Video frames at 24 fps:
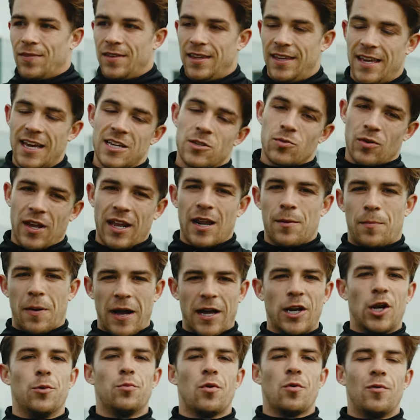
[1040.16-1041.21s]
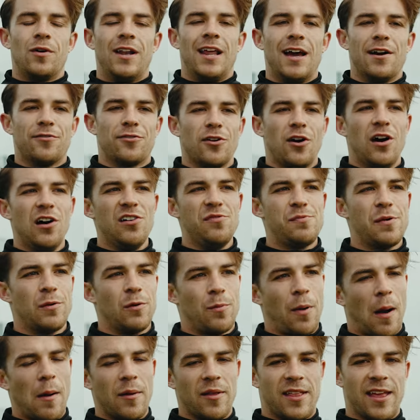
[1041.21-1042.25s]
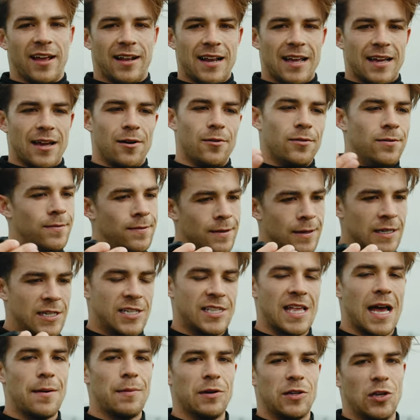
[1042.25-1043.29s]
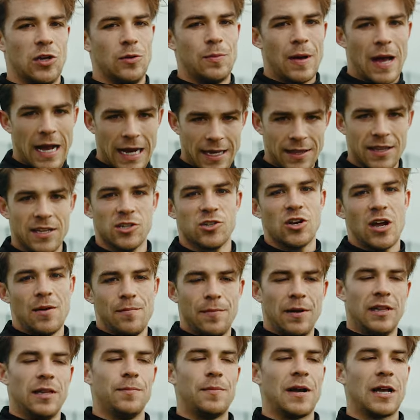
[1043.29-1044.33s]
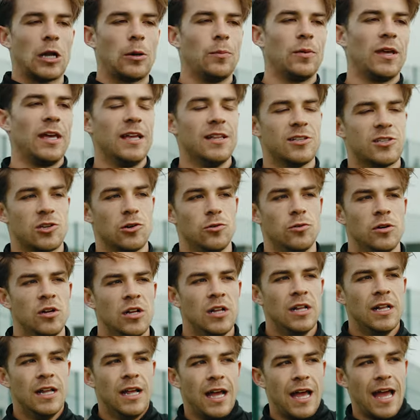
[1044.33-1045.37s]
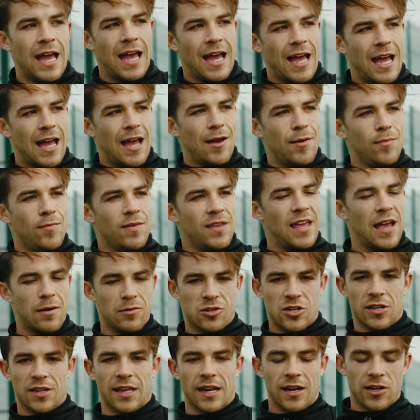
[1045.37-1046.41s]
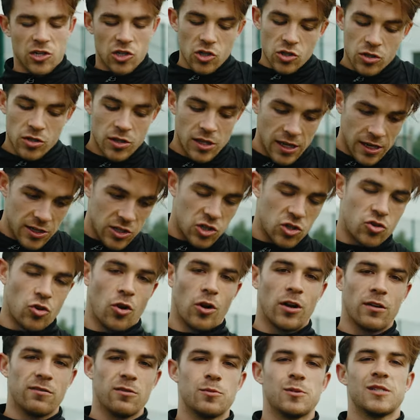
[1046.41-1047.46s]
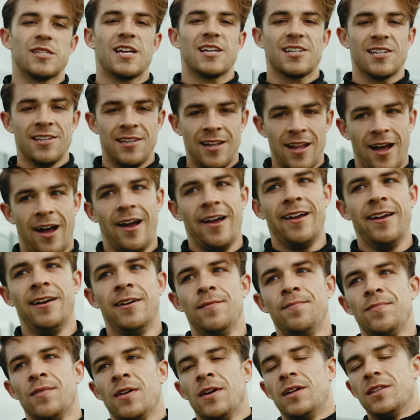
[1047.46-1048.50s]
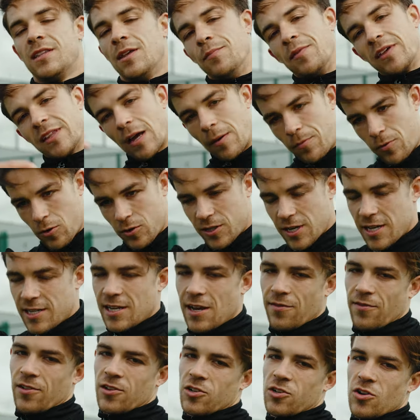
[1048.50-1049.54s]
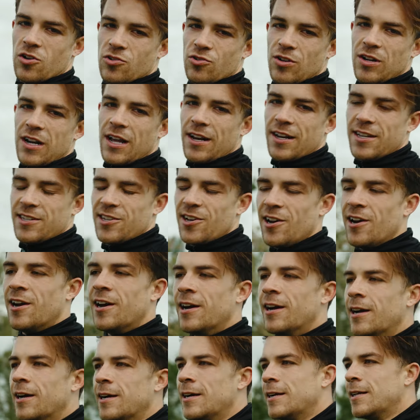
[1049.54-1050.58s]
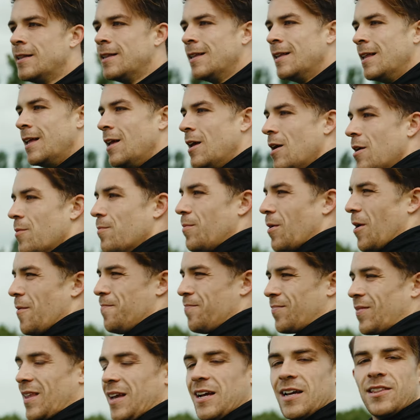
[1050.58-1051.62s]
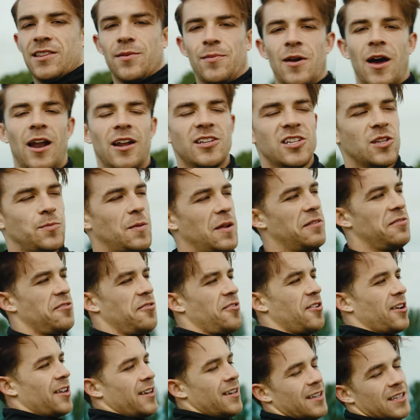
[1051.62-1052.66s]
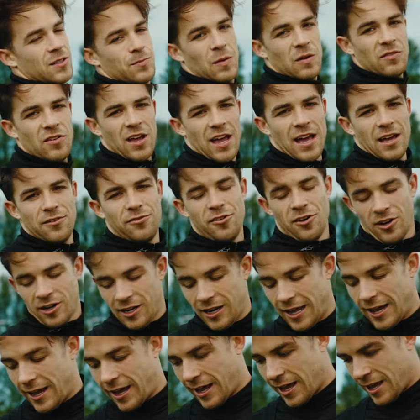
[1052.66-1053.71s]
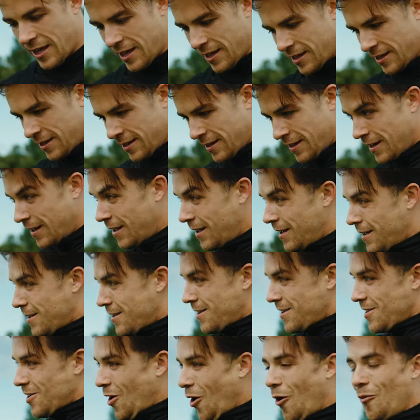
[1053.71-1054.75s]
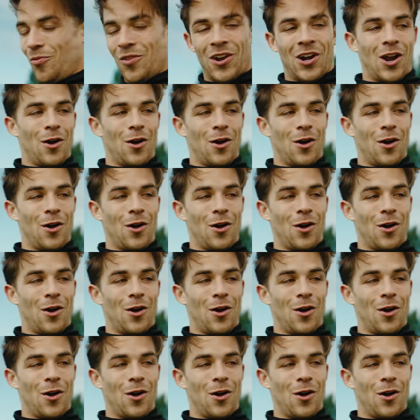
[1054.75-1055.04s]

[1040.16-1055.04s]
Yes, we're kind of picking up where we left off, but we'll probably take like a step or 2 back and then try and build it back up again. So yeah, we're trying to get as strong of a position now to make that process after the surgery a lot easier. But to be honest, it's a bit of a head fuck. Like opening